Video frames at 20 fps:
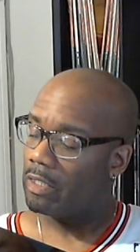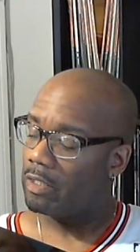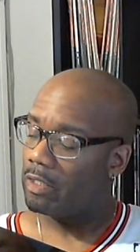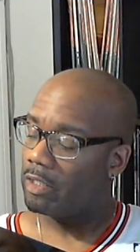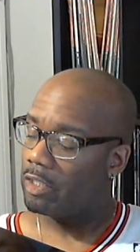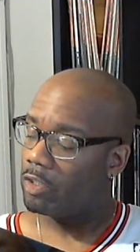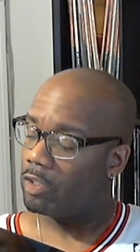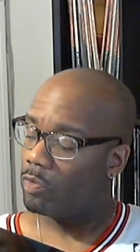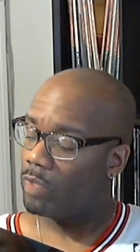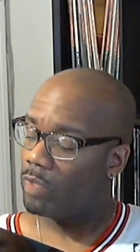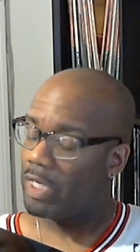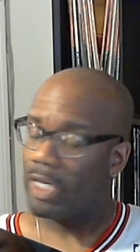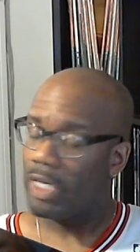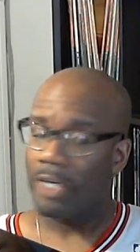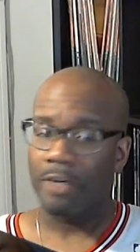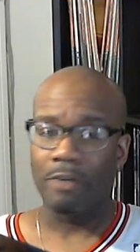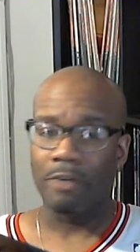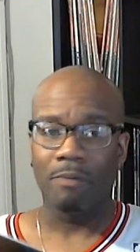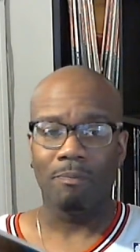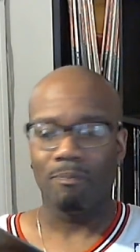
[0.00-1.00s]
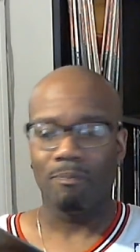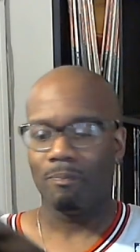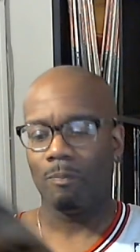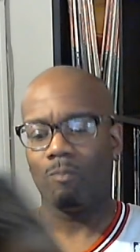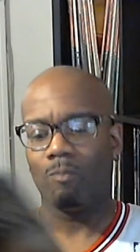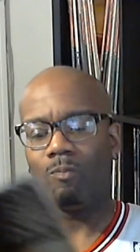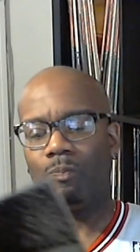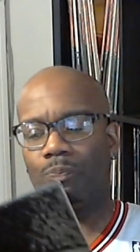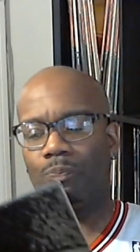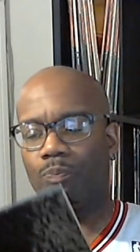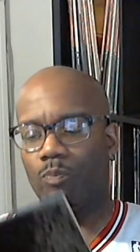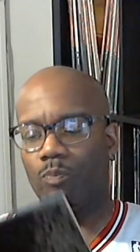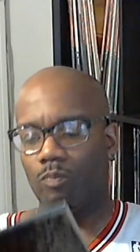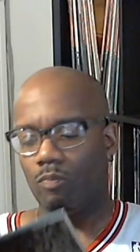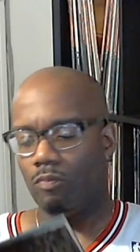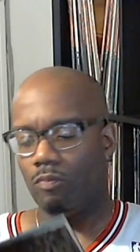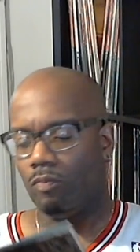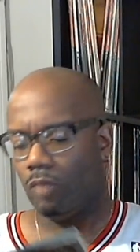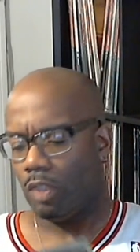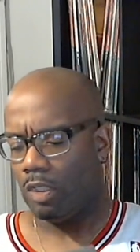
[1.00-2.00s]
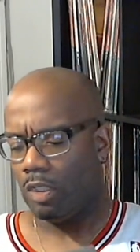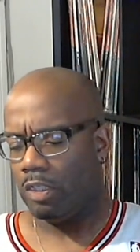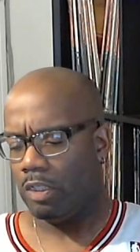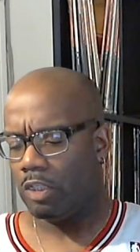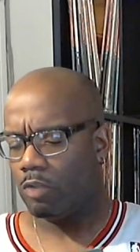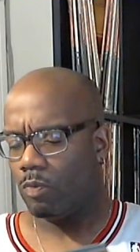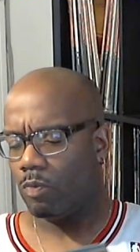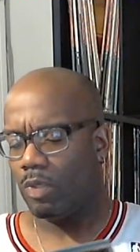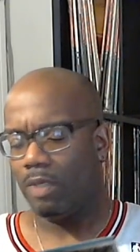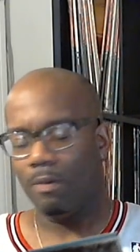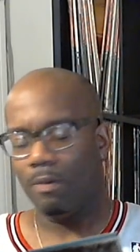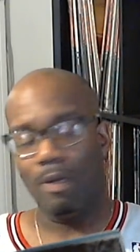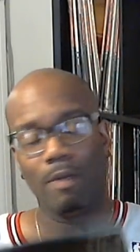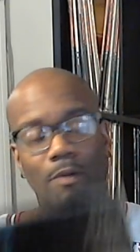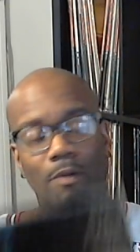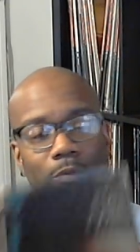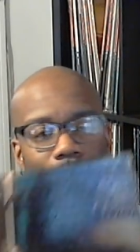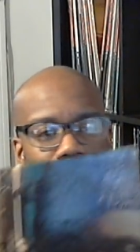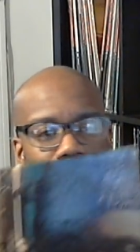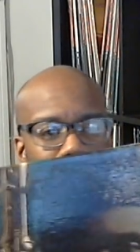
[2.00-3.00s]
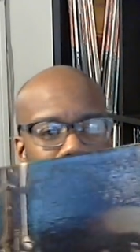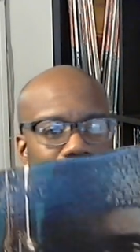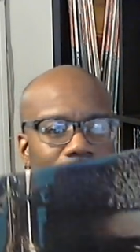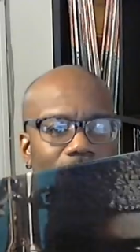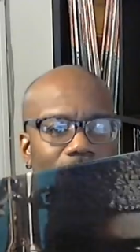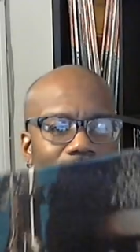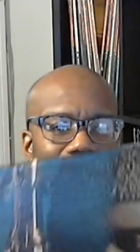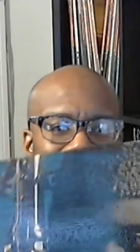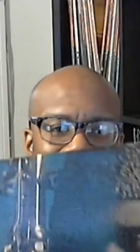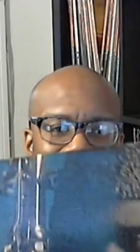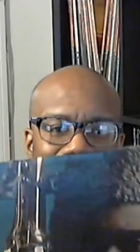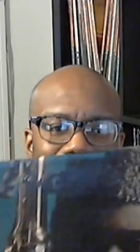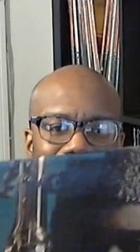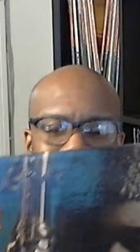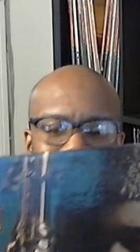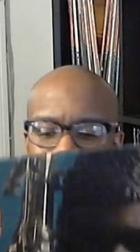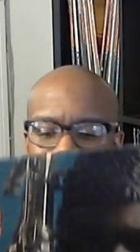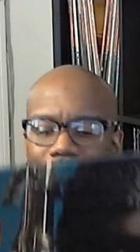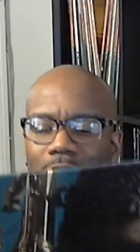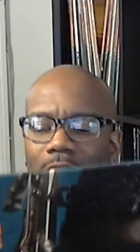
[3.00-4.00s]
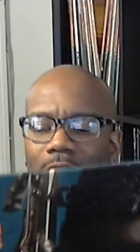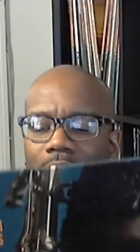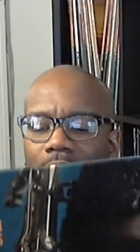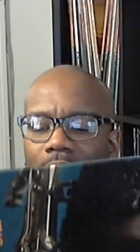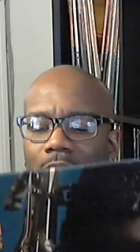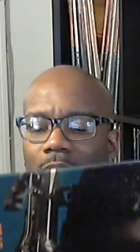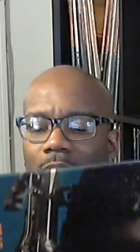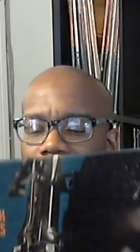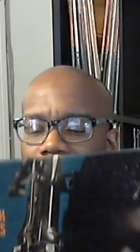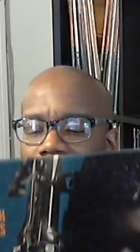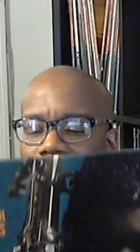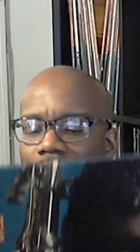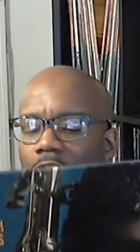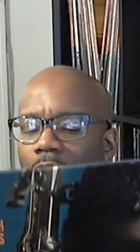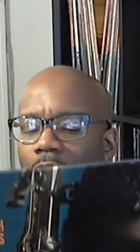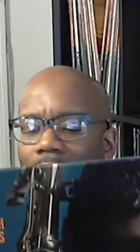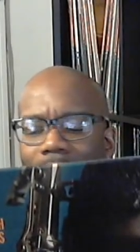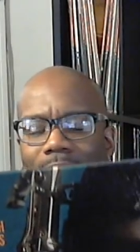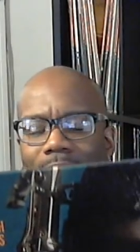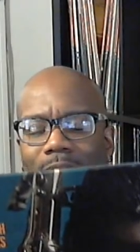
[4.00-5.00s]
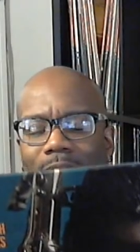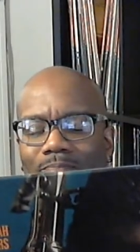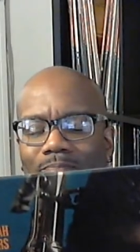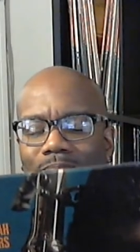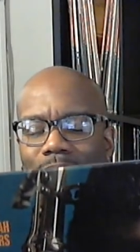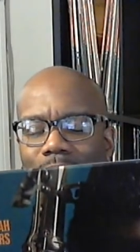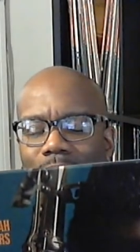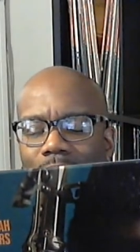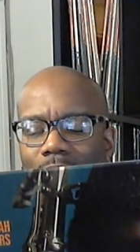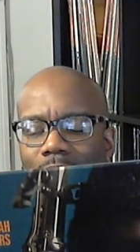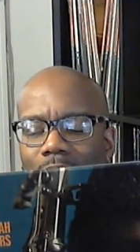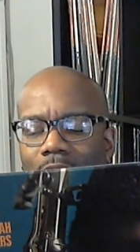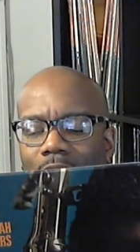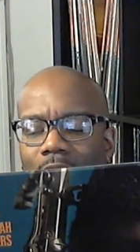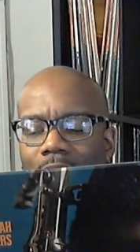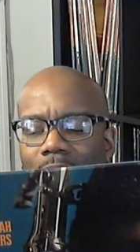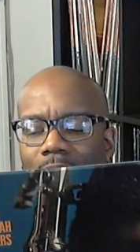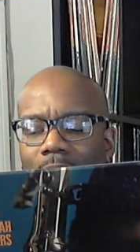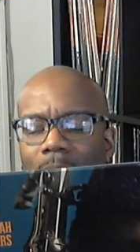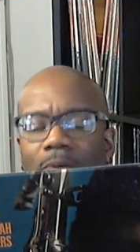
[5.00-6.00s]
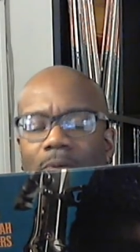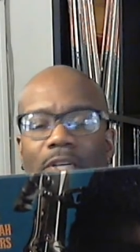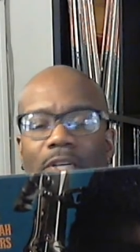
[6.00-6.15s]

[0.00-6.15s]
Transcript: This one here, this one, just to get this one for that track, Upper